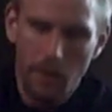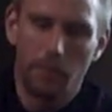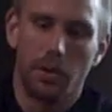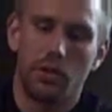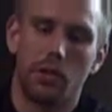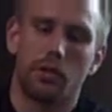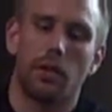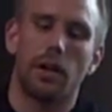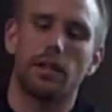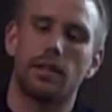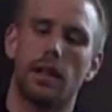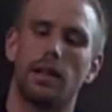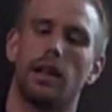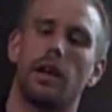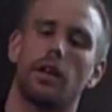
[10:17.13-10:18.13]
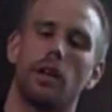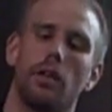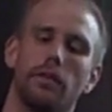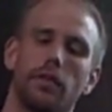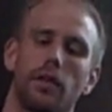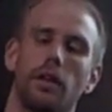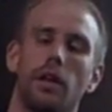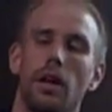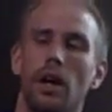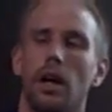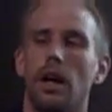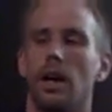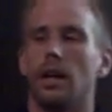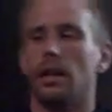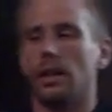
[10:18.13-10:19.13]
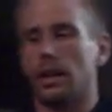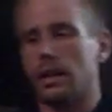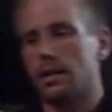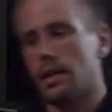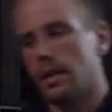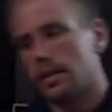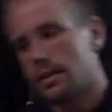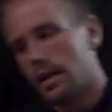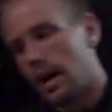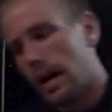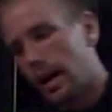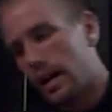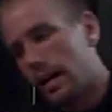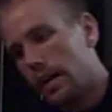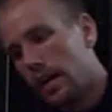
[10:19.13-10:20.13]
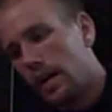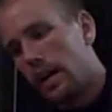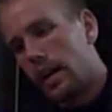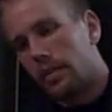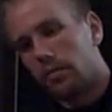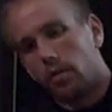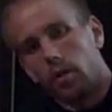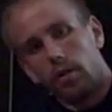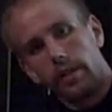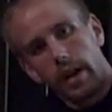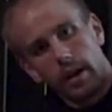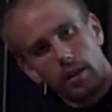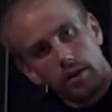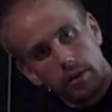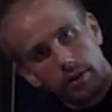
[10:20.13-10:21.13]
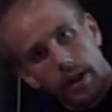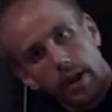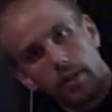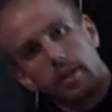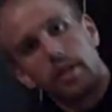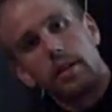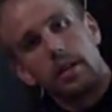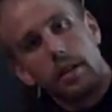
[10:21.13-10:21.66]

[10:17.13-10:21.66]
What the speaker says: But you cross that leg over, lean to the side, and roll that glute out.